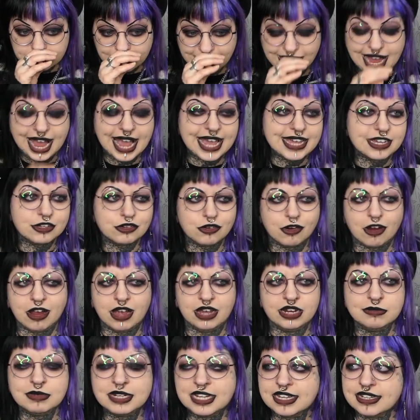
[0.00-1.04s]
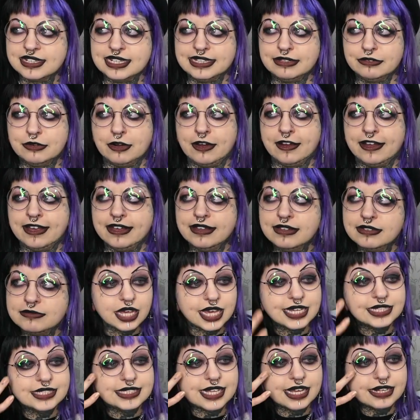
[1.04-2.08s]
I hate crying. I'm an ugly crier.
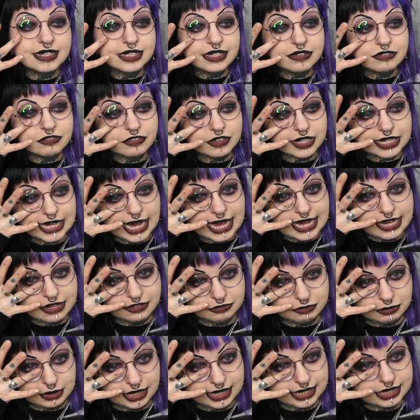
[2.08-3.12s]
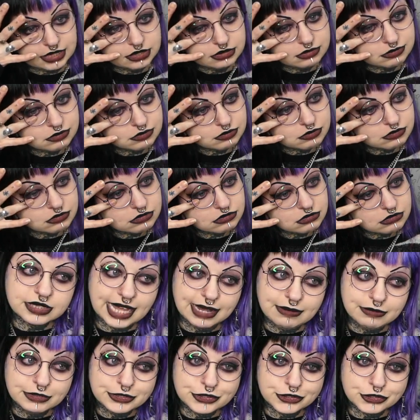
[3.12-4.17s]
He said he forgave me.
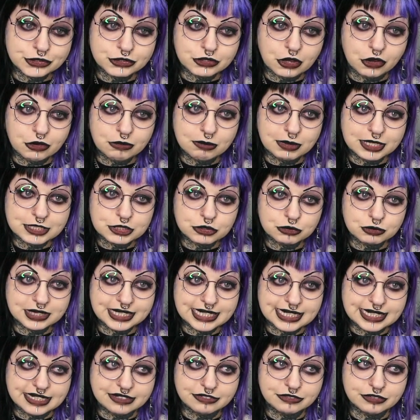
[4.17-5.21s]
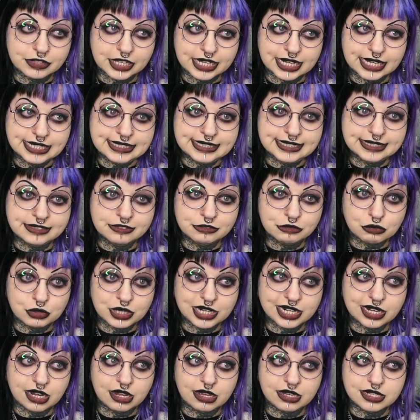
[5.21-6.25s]
That was so much relief. Like, I didn't
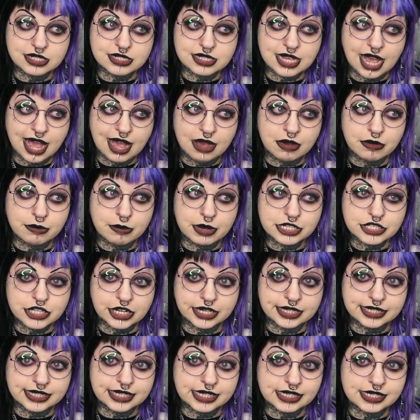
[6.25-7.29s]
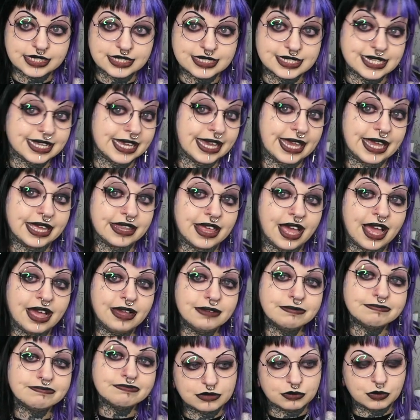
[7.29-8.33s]
realize how much I needed to hear
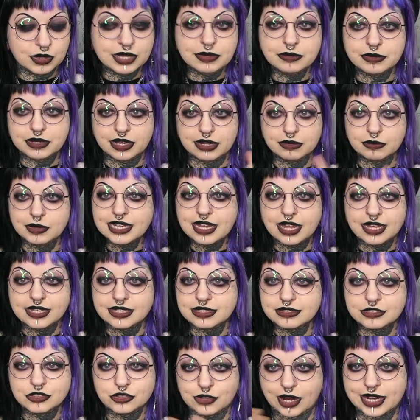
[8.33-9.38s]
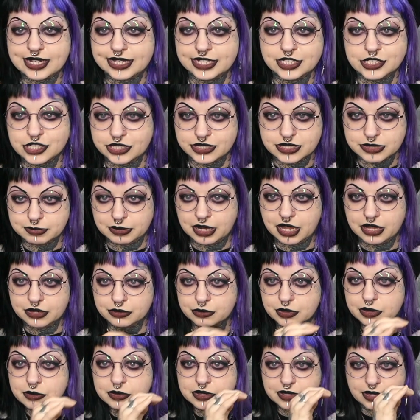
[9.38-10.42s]
that. We drank each other's
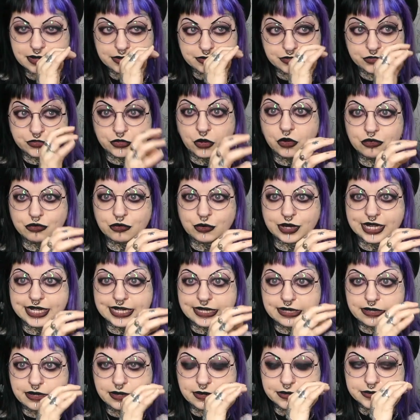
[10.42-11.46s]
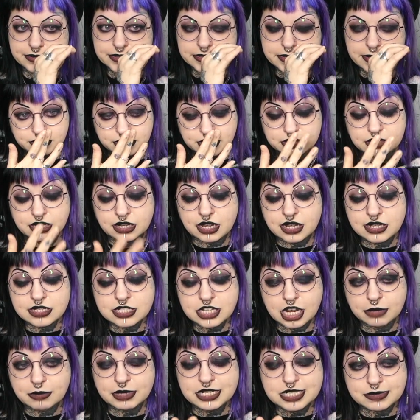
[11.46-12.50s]
blood. We were like so freaking close. The
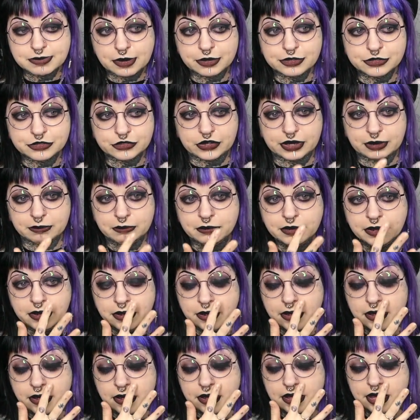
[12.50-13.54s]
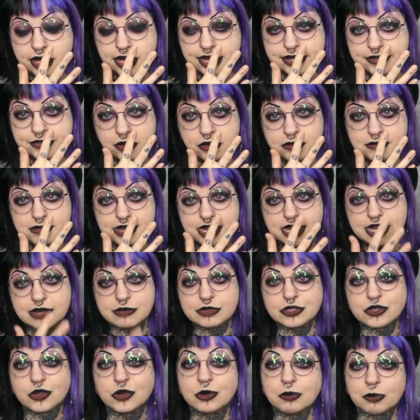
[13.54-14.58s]
last time I spoke to him, he told me he
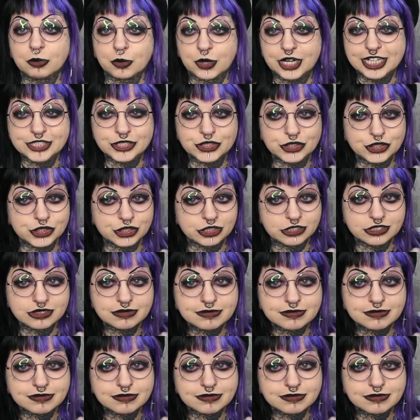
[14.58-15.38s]
was on a bridge